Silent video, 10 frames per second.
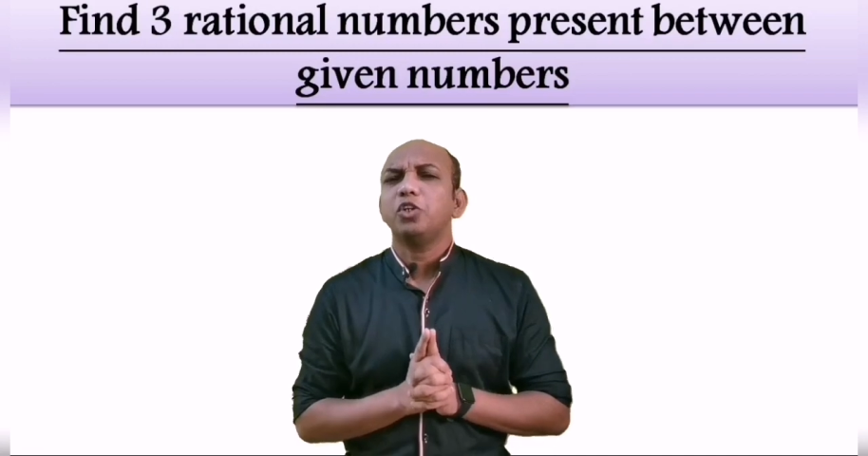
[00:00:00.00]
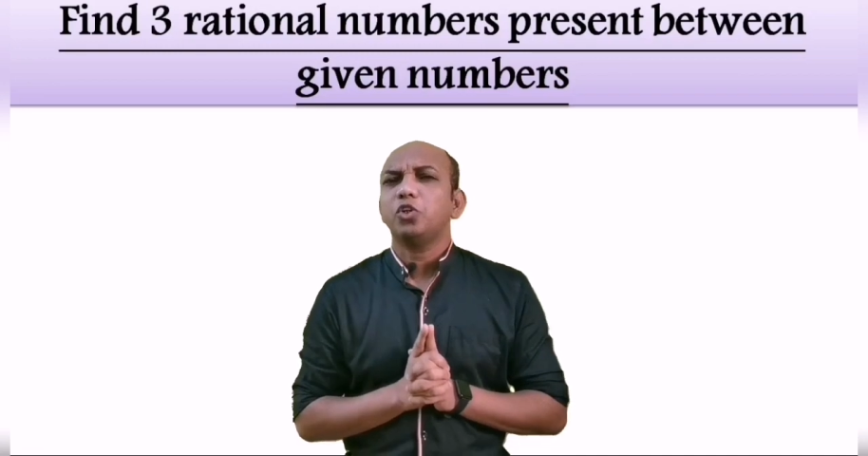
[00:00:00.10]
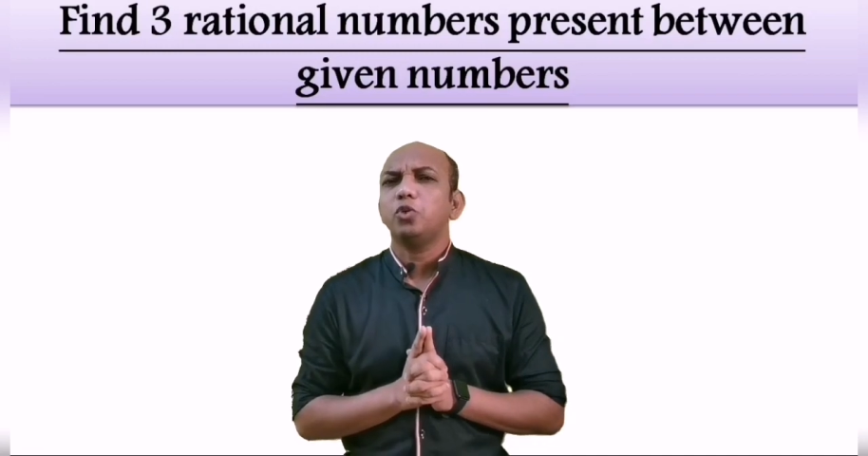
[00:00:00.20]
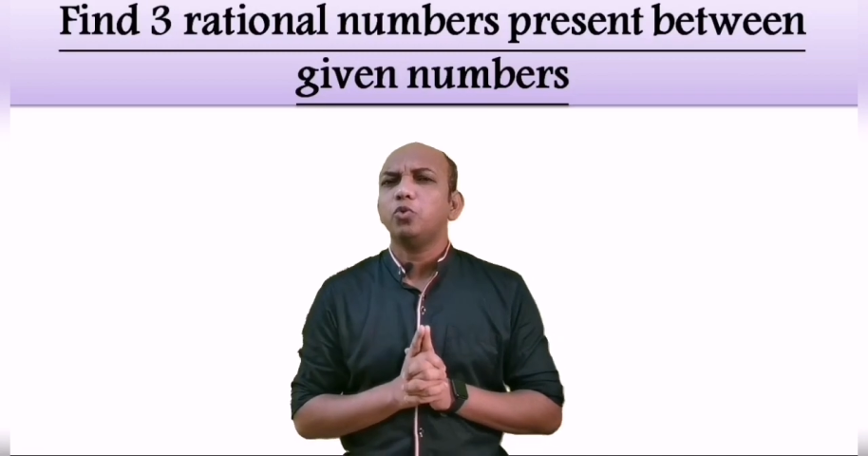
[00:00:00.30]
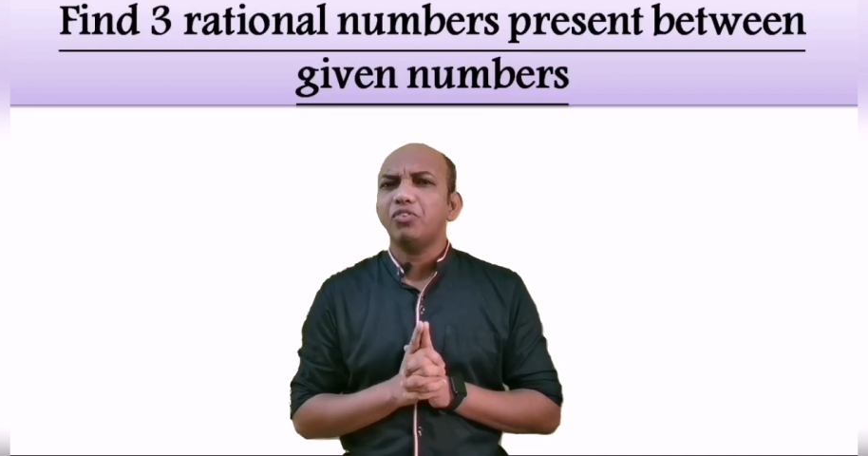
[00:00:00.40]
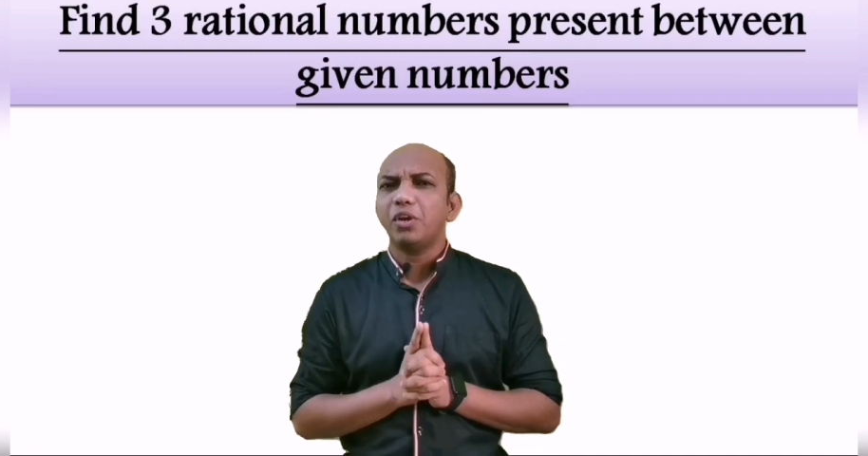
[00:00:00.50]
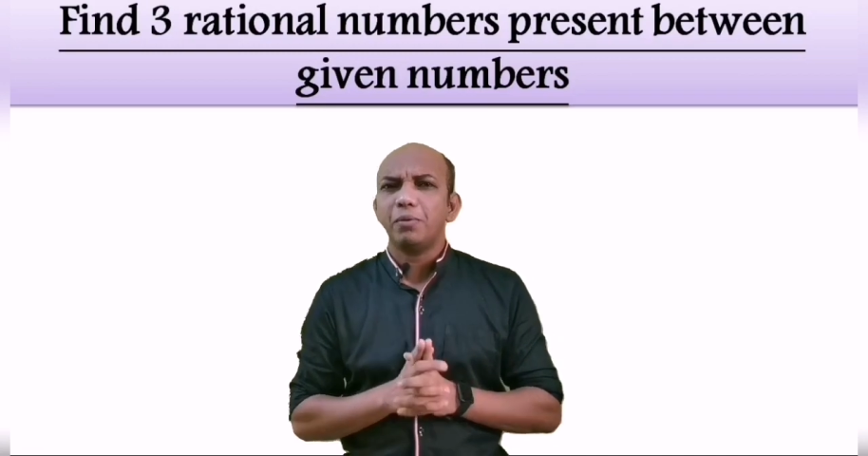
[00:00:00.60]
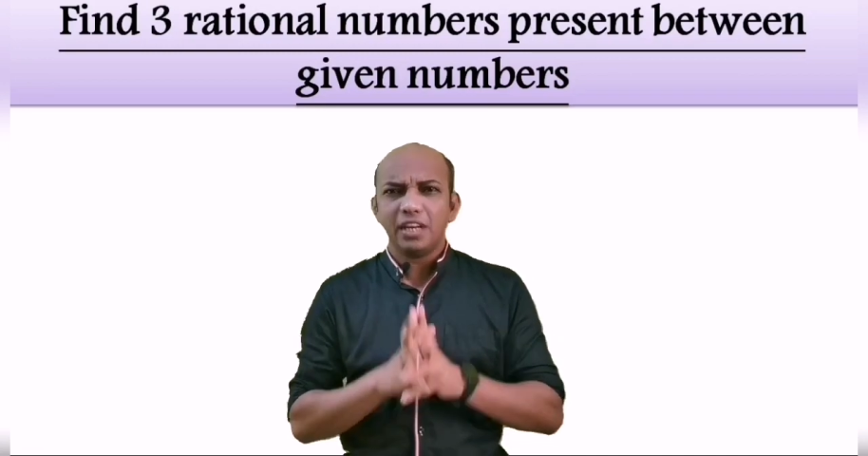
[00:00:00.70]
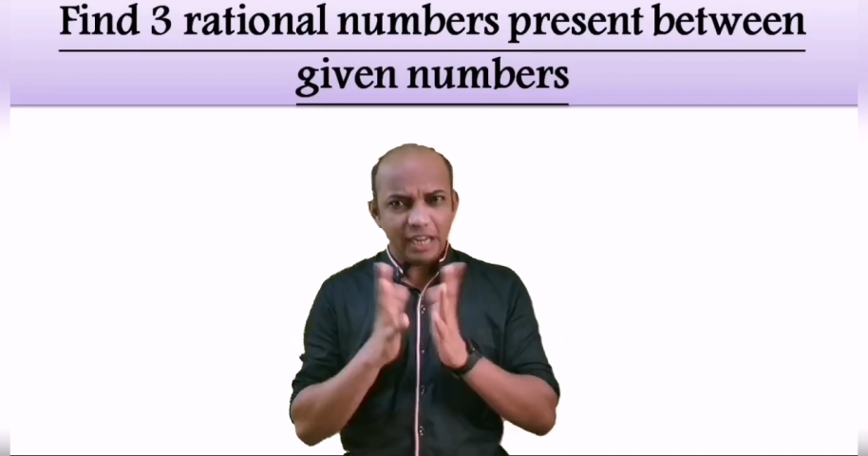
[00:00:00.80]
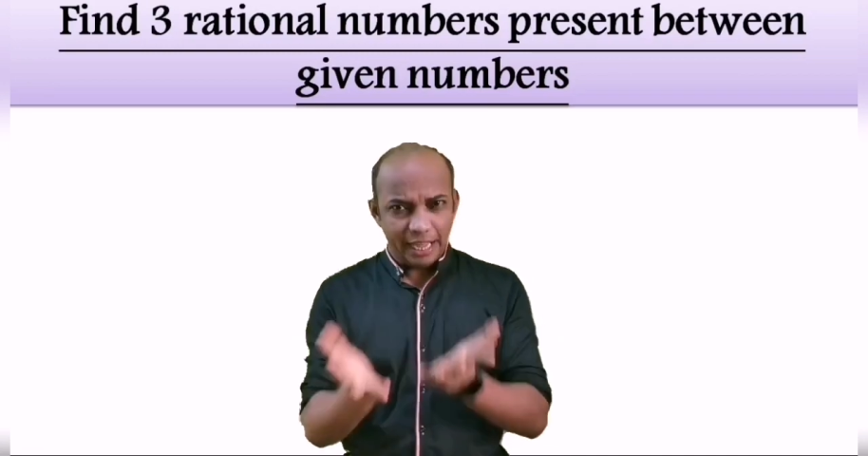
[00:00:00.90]
given to you
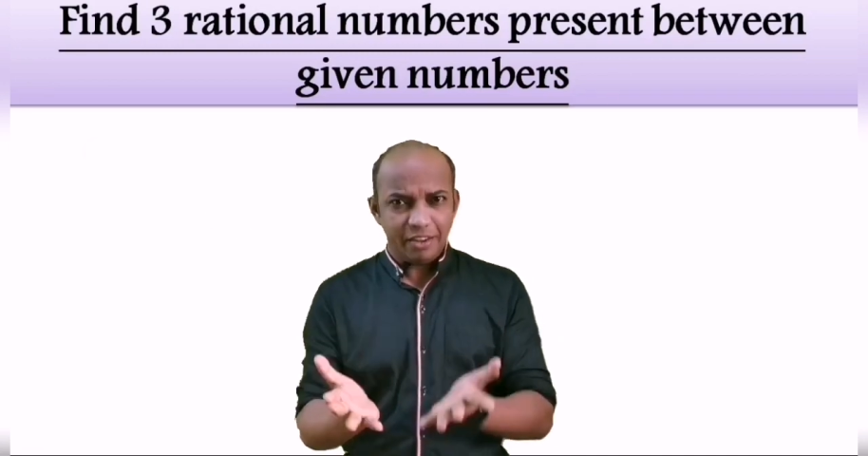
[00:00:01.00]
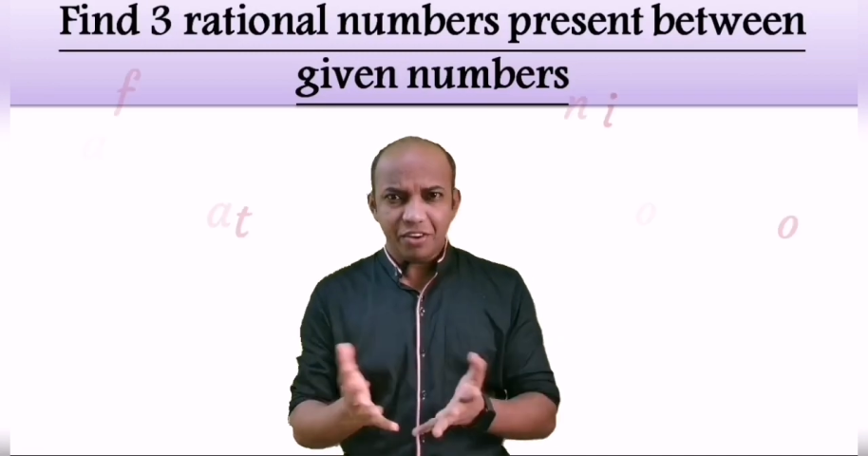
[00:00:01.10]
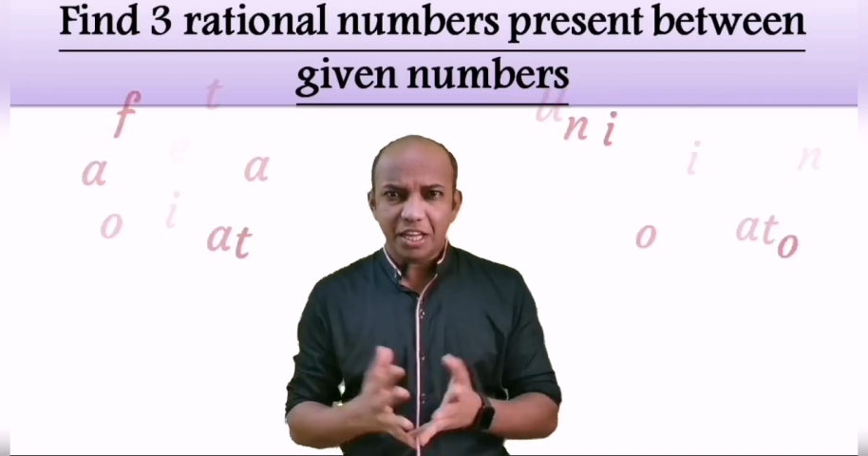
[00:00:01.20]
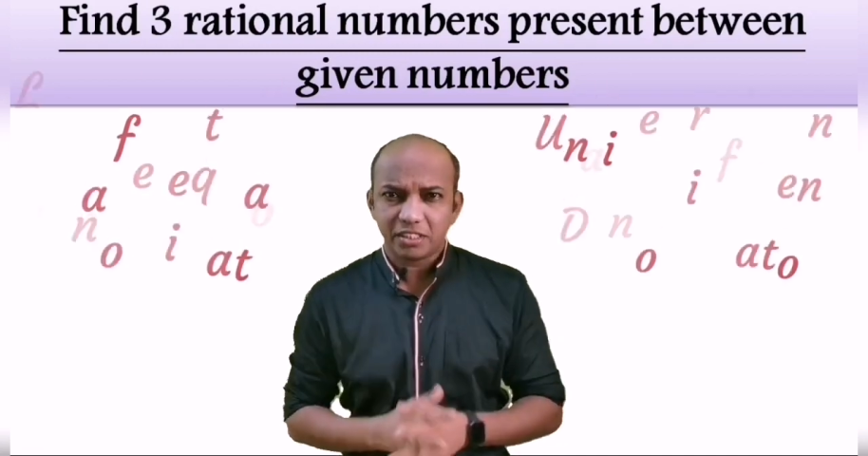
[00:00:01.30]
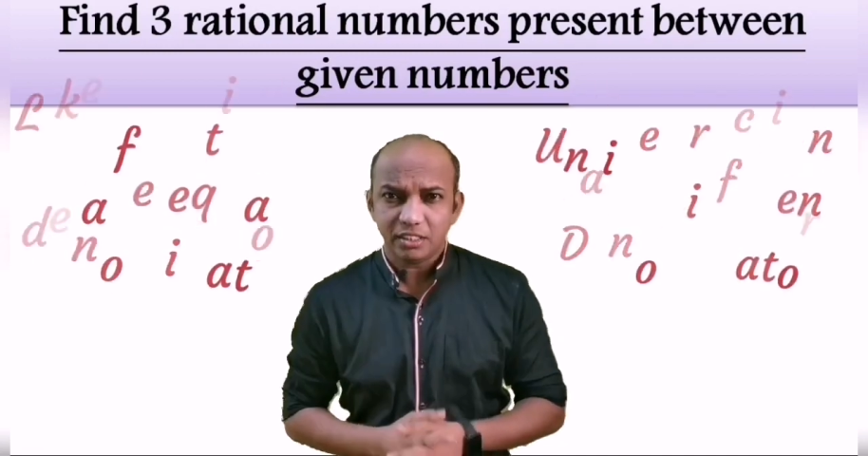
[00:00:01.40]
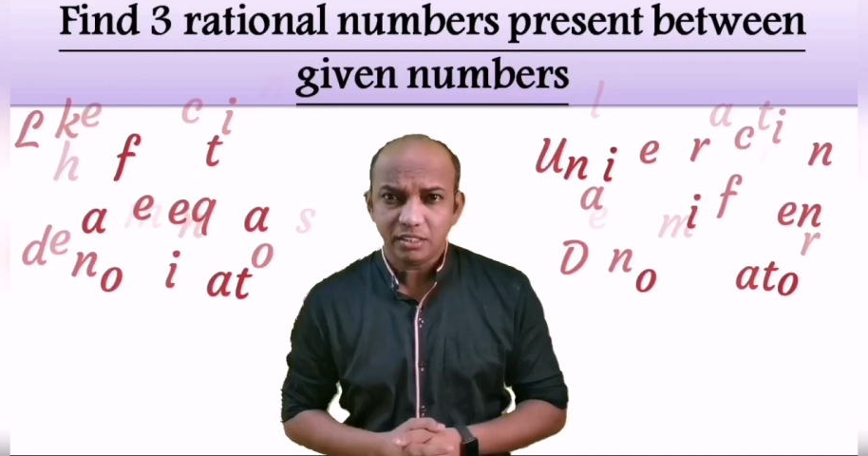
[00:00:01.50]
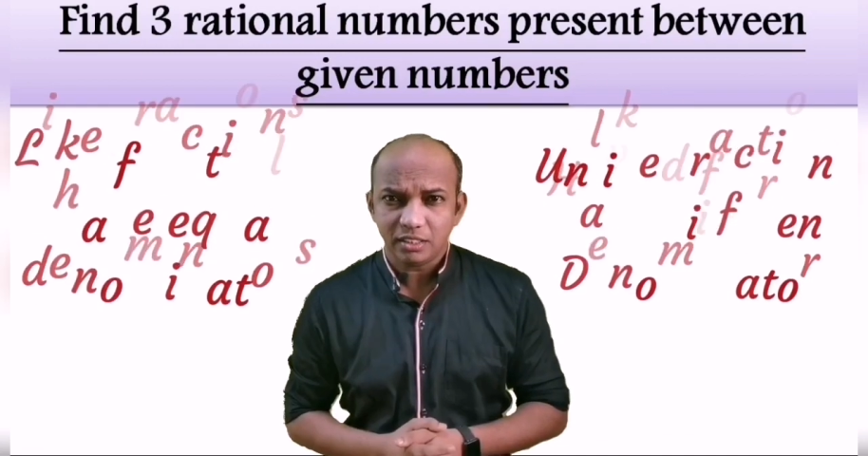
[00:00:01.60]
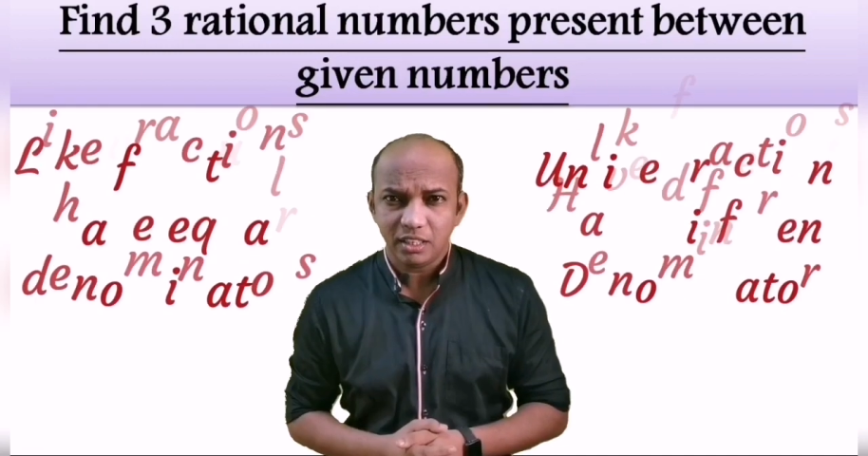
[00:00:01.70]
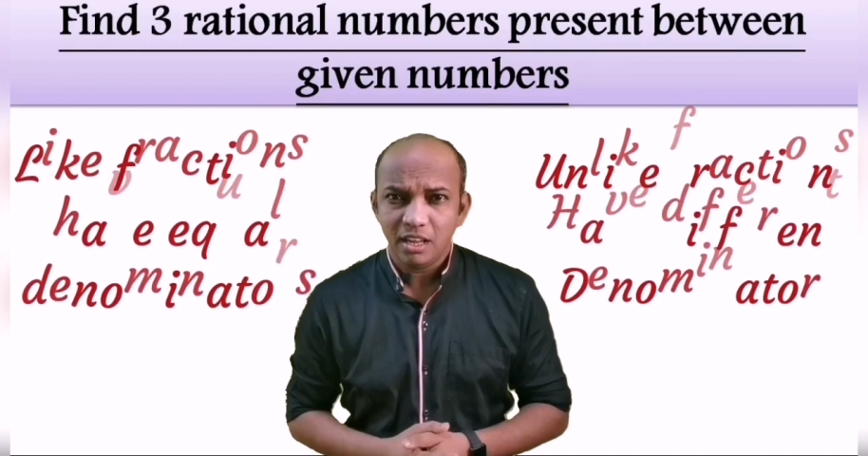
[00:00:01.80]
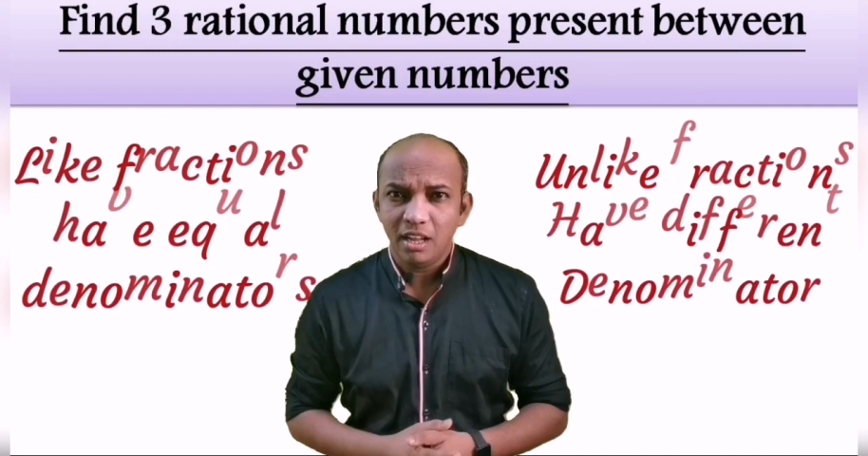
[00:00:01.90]
will be like
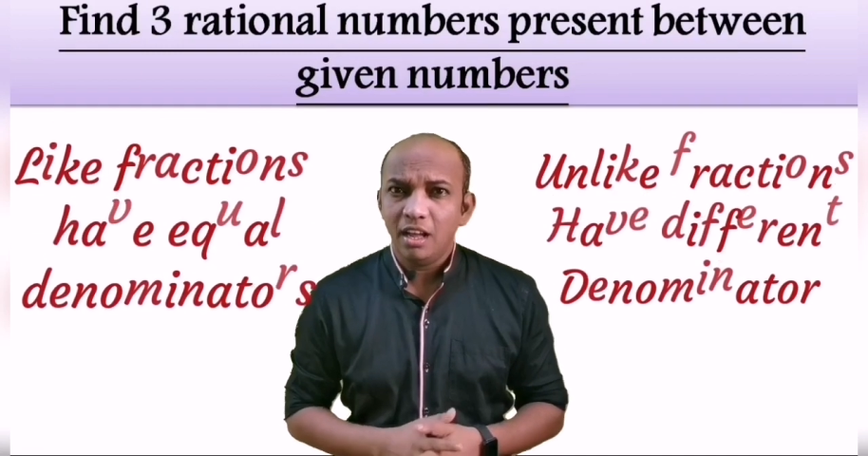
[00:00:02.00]
fractions,